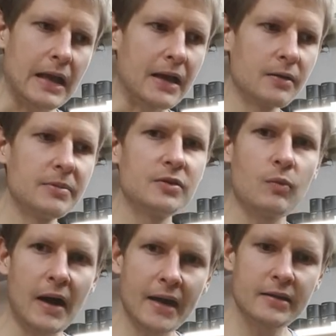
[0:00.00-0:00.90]
a little bit
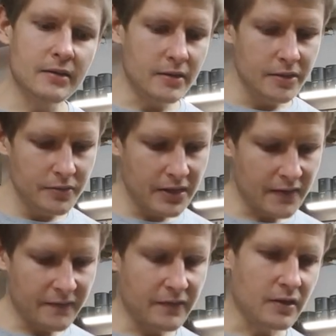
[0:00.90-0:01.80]
wider, you
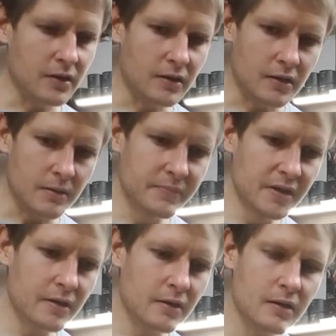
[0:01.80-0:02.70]
have
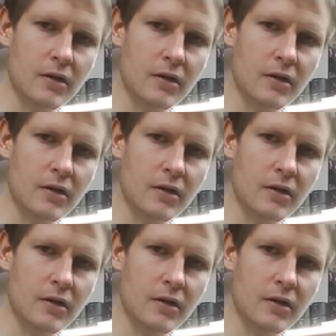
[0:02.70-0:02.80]
bigger